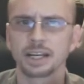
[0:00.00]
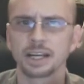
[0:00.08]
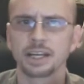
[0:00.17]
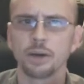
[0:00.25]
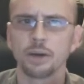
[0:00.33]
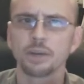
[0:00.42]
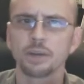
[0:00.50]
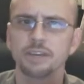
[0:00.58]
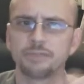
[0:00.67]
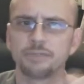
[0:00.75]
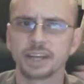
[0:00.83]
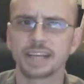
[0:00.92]
can only
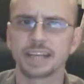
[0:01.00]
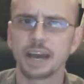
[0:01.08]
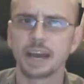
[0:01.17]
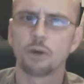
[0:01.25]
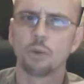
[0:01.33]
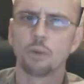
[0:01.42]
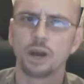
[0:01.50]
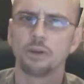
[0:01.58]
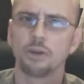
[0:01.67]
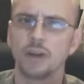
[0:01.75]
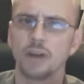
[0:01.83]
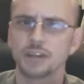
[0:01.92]
affect how
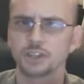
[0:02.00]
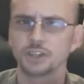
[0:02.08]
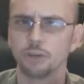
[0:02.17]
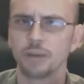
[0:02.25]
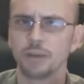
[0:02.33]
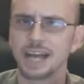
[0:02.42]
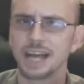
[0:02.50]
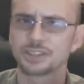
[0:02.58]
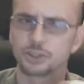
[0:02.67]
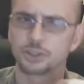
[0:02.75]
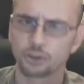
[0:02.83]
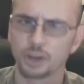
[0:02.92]
well the osteoblast
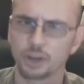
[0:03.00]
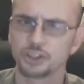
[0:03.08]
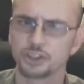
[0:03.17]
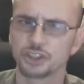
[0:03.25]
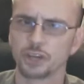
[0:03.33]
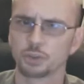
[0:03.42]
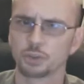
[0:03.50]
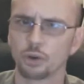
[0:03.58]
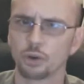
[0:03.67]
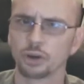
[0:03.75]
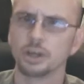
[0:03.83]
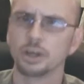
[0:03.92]
construction cells
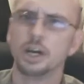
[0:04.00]
work,